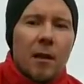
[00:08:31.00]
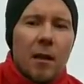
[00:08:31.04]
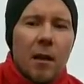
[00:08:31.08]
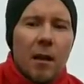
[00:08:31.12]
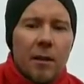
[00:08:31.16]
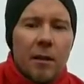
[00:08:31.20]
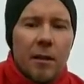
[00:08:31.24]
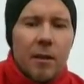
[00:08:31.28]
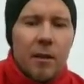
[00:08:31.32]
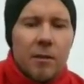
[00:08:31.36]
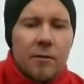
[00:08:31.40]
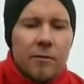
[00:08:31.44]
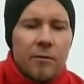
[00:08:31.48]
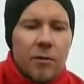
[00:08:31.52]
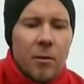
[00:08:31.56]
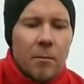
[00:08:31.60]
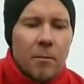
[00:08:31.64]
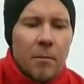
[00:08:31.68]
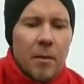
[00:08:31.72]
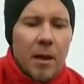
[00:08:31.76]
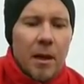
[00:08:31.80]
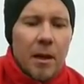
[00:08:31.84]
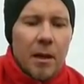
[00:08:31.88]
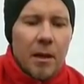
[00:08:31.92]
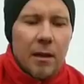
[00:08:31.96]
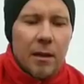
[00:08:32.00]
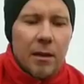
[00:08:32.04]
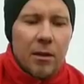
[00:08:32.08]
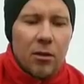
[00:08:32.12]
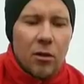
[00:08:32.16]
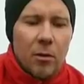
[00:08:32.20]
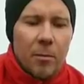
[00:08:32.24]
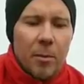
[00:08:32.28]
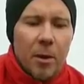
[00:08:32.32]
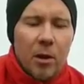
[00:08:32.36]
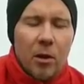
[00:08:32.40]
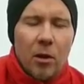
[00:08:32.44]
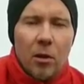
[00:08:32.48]
Got this from
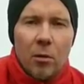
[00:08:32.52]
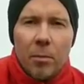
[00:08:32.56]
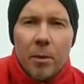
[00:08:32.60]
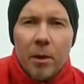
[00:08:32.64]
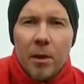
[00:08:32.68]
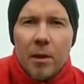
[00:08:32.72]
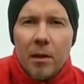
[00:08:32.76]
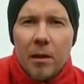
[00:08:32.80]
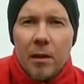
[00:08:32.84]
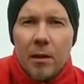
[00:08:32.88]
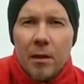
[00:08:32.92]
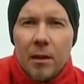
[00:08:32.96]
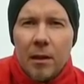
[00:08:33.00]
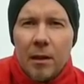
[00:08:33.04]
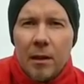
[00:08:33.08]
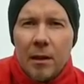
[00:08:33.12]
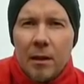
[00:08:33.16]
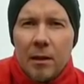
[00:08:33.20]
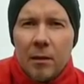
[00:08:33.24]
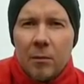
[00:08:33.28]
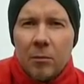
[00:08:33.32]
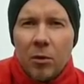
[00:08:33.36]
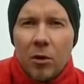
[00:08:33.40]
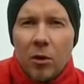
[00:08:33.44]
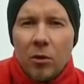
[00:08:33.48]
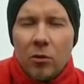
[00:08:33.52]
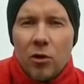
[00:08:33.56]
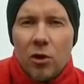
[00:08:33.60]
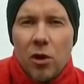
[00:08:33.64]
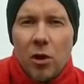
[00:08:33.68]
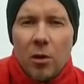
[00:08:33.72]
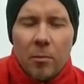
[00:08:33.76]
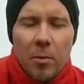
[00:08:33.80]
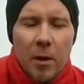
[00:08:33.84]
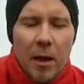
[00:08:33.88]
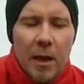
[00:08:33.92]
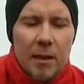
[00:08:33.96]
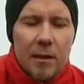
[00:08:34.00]
European Open Pro
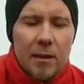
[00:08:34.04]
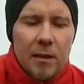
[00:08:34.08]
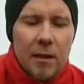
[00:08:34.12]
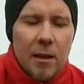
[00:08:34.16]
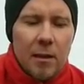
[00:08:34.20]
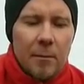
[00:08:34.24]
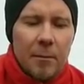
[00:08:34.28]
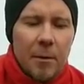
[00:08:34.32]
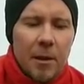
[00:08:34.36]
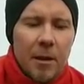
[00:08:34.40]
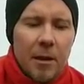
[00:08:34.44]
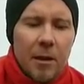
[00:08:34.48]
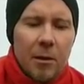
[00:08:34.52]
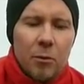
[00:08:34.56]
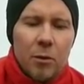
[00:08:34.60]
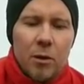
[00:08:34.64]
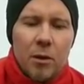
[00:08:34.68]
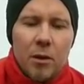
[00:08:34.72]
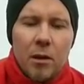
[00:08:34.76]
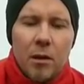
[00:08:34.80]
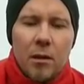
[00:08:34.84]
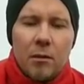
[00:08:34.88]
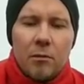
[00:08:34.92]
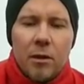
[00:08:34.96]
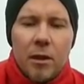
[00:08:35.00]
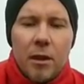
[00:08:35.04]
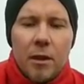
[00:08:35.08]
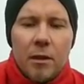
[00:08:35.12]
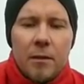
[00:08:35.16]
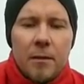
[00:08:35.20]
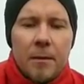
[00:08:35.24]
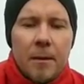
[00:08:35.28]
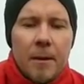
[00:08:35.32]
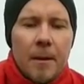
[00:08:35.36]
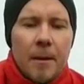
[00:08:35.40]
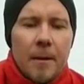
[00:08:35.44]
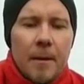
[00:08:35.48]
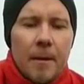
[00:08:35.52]
Shop last time it was around here.
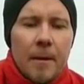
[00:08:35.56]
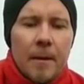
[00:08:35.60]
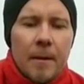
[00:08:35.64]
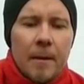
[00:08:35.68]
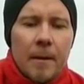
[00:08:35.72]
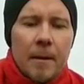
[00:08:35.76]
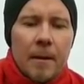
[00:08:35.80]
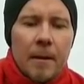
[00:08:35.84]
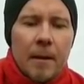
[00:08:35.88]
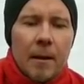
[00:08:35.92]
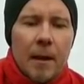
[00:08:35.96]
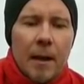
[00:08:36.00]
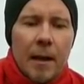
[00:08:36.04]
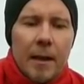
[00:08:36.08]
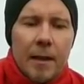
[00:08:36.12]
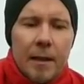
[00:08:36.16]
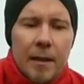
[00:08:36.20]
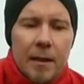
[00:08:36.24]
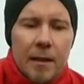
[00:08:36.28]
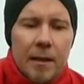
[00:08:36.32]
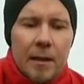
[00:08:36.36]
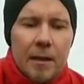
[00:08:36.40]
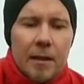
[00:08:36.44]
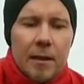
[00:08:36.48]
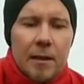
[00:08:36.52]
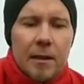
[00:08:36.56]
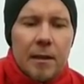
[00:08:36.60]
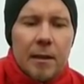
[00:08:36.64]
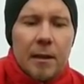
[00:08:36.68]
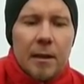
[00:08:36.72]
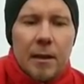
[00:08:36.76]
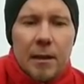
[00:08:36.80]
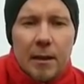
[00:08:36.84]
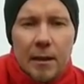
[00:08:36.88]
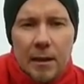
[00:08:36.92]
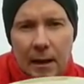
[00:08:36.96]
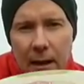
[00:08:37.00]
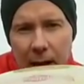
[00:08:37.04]
And this is
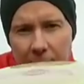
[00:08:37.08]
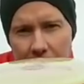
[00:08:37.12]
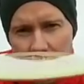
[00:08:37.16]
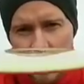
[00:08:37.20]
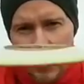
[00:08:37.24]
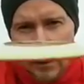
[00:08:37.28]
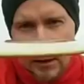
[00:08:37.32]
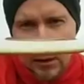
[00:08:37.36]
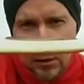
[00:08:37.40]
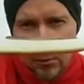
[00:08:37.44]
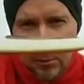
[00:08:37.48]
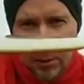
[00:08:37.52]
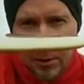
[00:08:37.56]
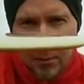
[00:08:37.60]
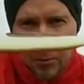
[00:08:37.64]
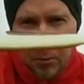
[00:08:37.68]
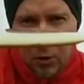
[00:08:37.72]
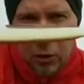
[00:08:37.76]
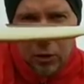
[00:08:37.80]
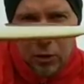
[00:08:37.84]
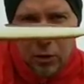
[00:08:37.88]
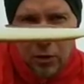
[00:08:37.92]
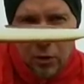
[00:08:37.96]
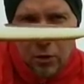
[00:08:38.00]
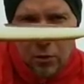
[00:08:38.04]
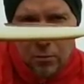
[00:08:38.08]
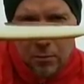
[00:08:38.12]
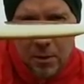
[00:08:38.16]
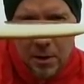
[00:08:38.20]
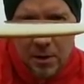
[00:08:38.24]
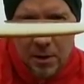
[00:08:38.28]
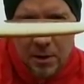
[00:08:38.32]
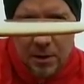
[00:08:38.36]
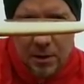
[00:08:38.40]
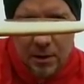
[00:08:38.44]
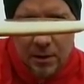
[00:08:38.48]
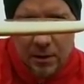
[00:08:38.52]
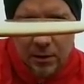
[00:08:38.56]
has a little bit more dome,
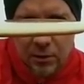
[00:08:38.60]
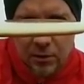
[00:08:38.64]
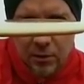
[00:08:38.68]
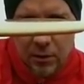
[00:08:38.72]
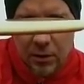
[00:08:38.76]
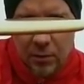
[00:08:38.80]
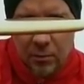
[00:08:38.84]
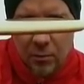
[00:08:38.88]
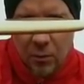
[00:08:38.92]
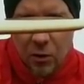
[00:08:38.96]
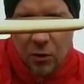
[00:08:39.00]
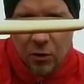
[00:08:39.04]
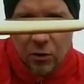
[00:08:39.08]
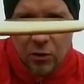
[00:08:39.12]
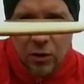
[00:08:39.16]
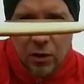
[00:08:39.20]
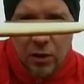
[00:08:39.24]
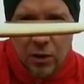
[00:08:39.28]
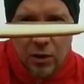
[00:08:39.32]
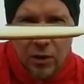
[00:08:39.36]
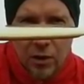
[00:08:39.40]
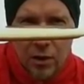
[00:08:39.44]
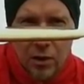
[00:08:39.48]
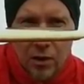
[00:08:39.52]
so it's more